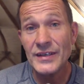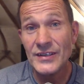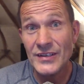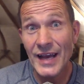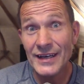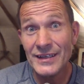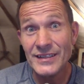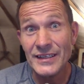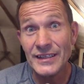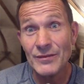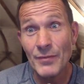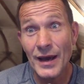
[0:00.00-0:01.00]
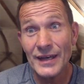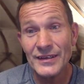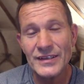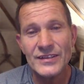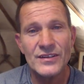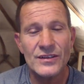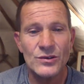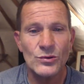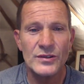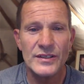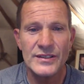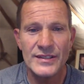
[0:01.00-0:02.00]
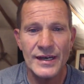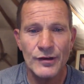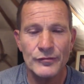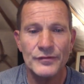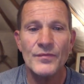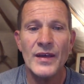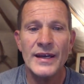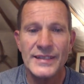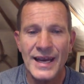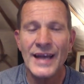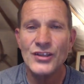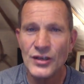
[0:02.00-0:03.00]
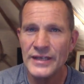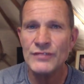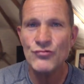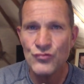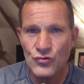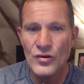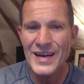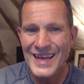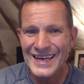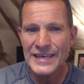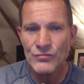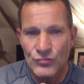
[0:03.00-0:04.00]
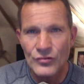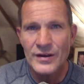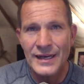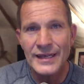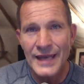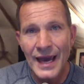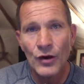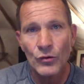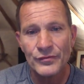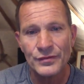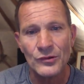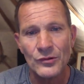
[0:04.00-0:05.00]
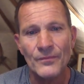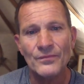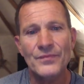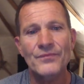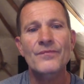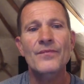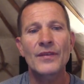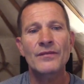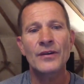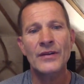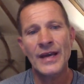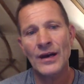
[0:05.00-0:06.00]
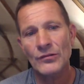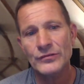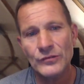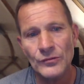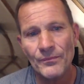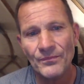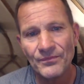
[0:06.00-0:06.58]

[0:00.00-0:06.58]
insanity and madness to talk to yourself. It's actually really, really helpful, very helpful.